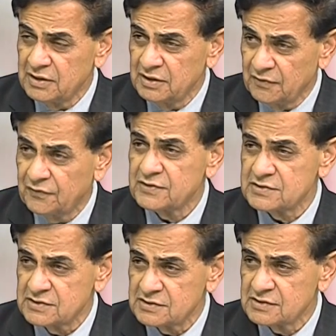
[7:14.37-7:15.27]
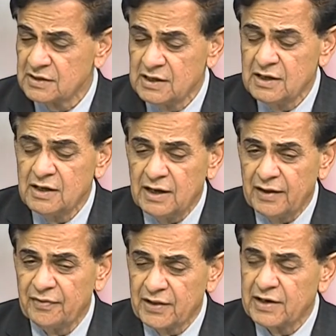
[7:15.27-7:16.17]
differences.
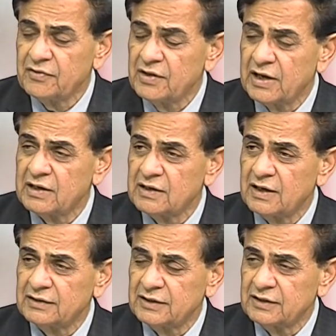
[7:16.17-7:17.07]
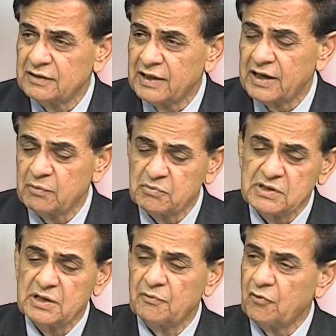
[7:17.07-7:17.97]
And then I think they can
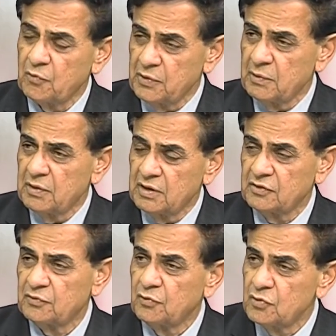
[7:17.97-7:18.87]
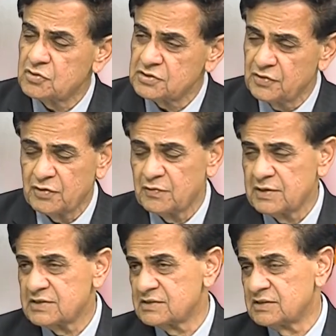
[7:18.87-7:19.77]
be a formidable force.
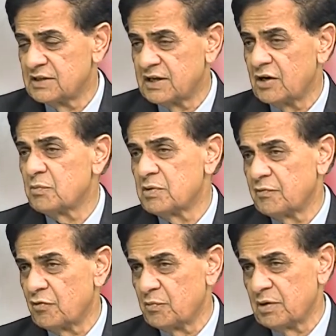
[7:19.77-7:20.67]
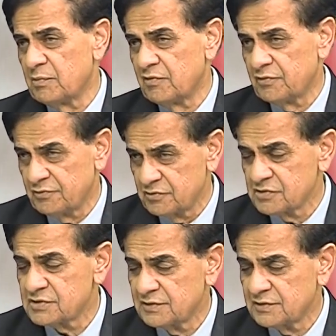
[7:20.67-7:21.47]
Otherwise, they cannot be a formidable force.